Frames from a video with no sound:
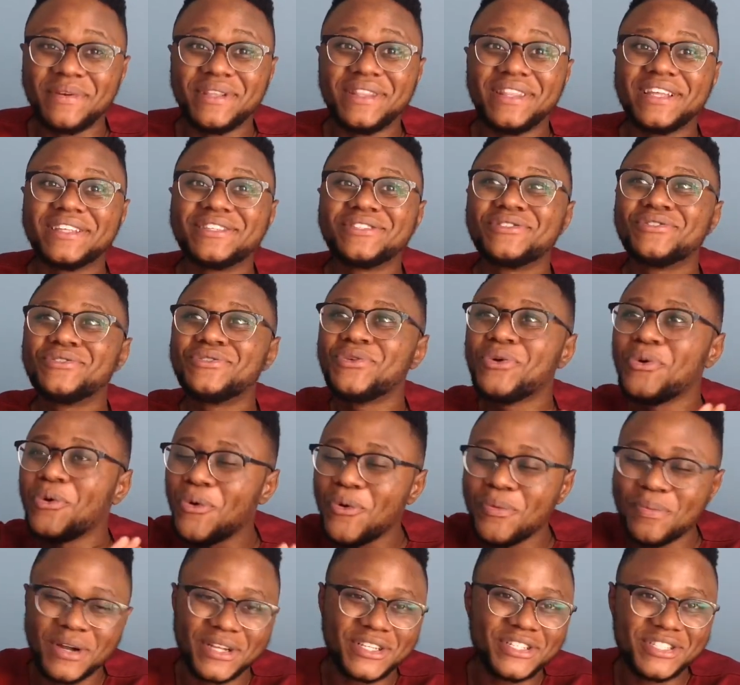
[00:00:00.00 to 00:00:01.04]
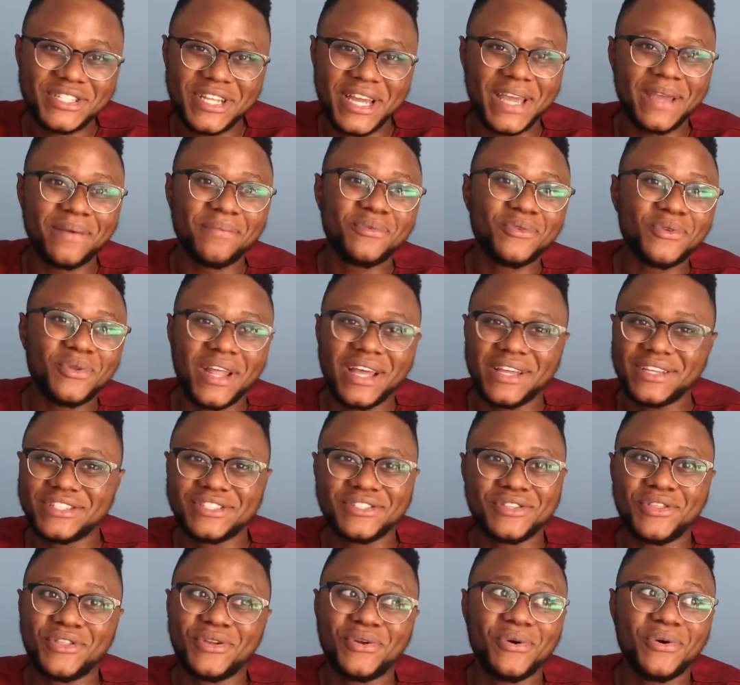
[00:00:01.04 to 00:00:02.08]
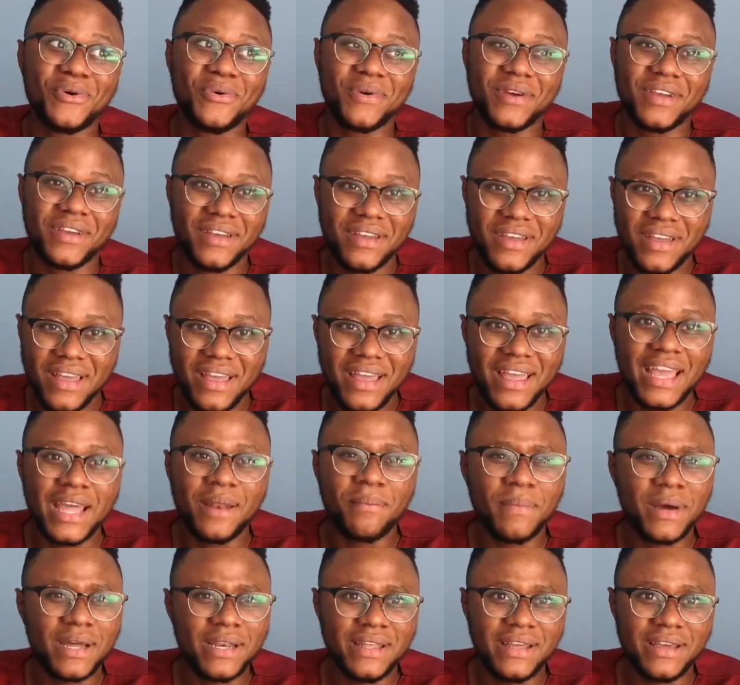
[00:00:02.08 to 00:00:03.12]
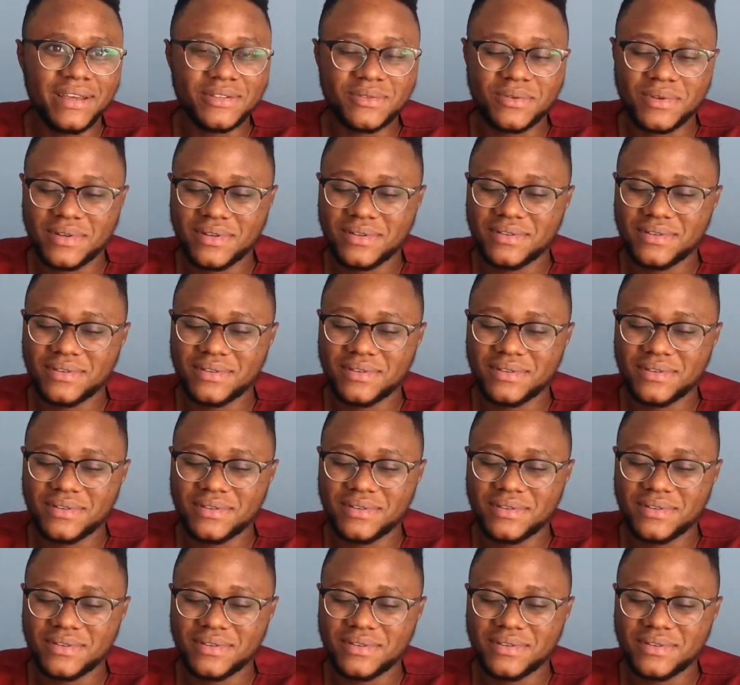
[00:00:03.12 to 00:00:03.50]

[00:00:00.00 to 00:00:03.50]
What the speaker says: there's too much time to just throw away, and money as well.